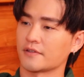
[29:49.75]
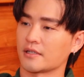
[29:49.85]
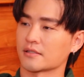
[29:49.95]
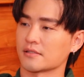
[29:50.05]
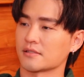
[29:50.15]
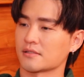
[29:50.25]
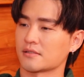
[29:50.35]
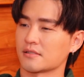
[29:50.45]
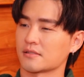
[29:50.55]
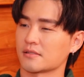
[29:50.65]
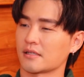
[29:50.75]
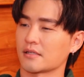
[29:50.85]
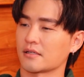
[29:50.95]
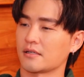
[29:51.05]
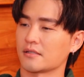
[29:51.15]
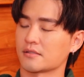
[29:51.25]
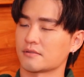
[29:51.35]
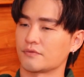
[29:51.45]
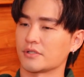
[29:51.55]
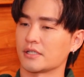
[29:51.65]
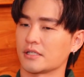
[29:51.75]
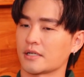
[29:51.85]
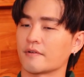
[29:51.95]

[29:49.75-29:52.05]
feel like this thing, it's really,